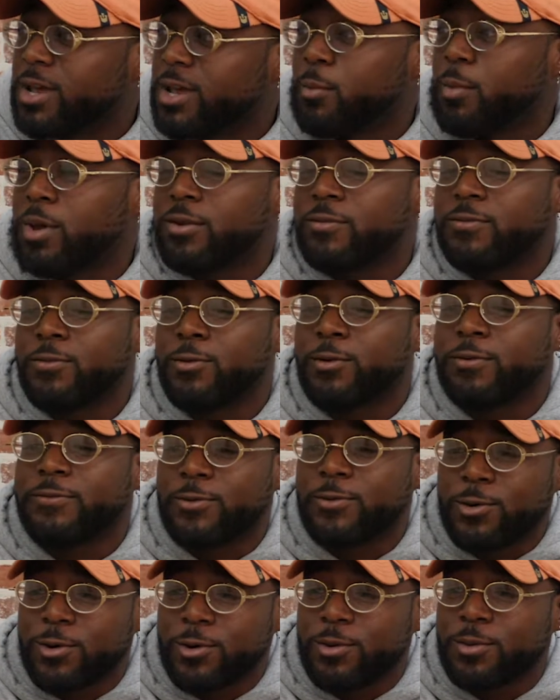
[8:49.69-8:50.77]
A metaphor
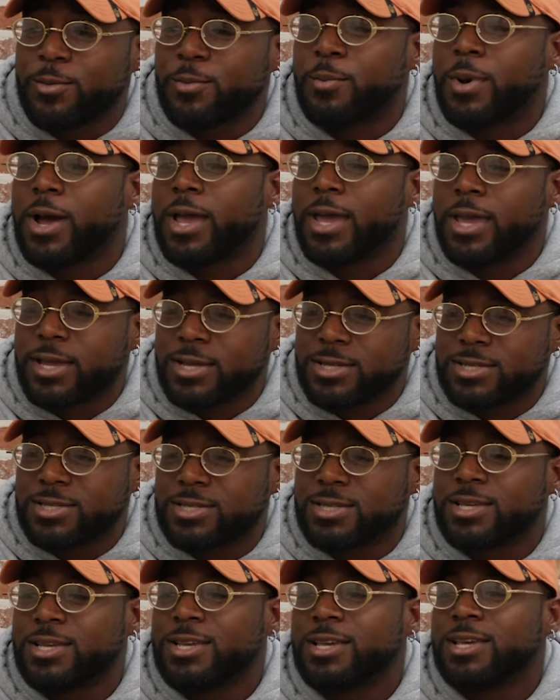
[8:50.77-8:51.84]
for my ex,
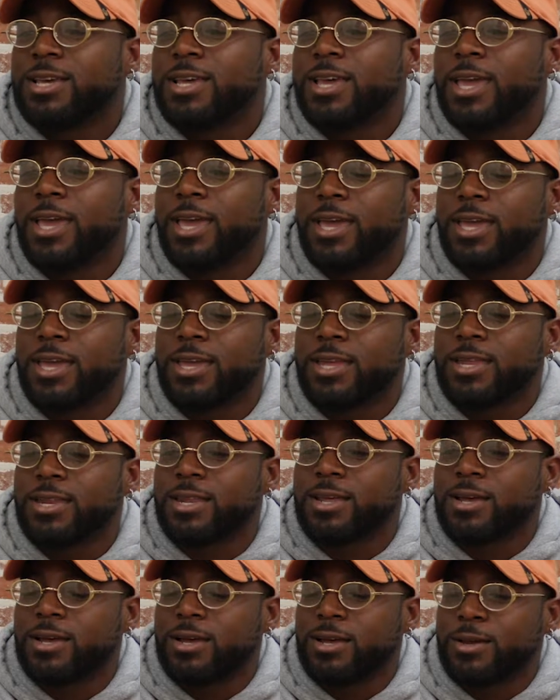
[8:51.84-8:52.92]
and
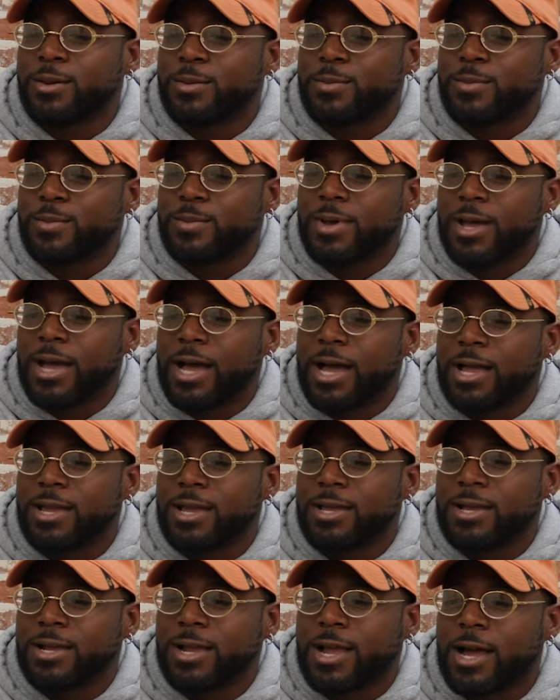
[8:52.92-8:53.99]

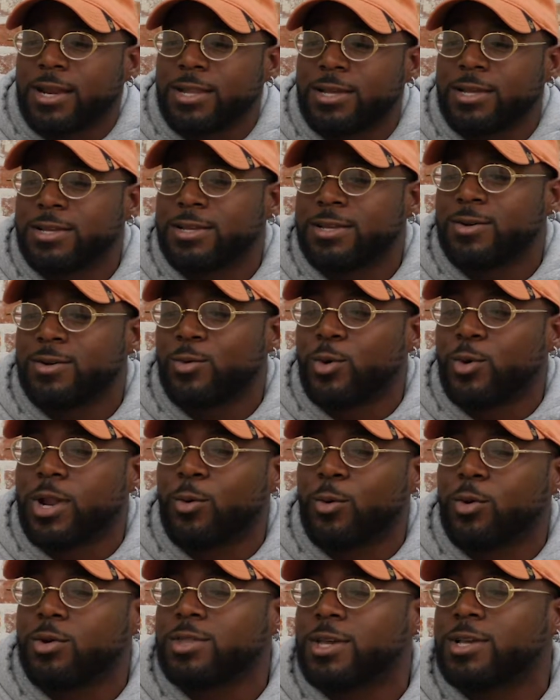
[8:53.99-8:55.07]
kind of when I
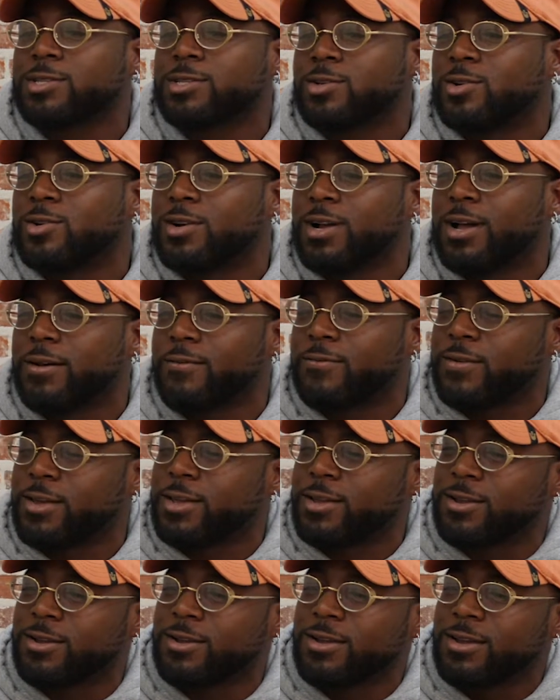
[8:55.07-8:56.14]
wrote that song, I
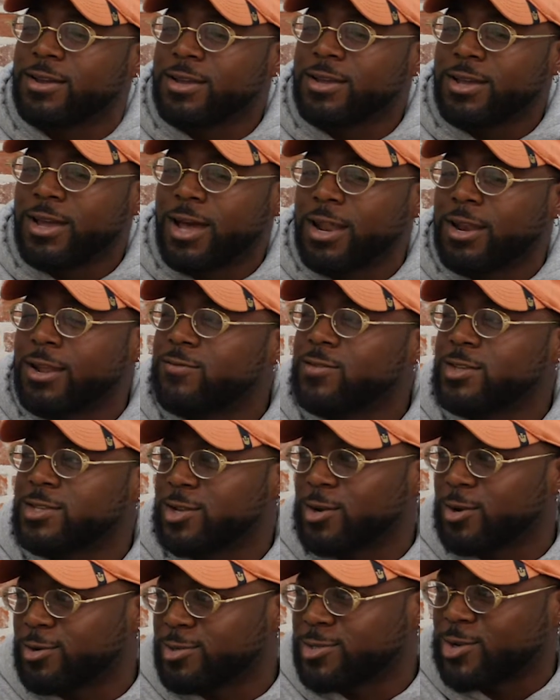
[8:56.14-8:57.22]
figured I love this
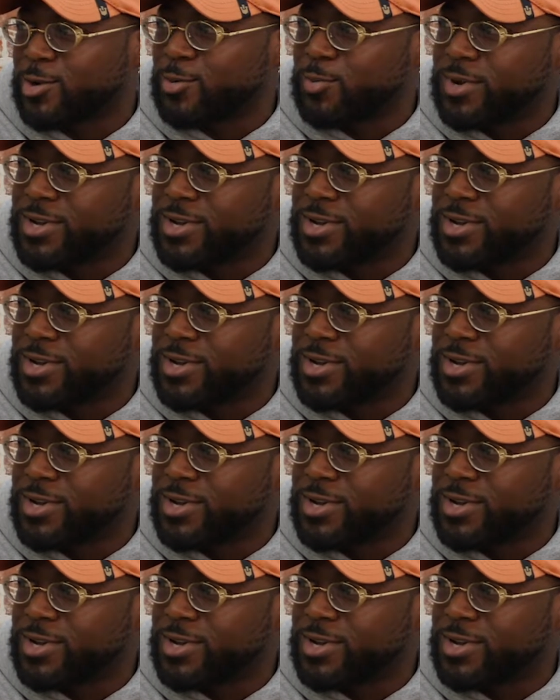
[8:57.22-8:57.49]
girl so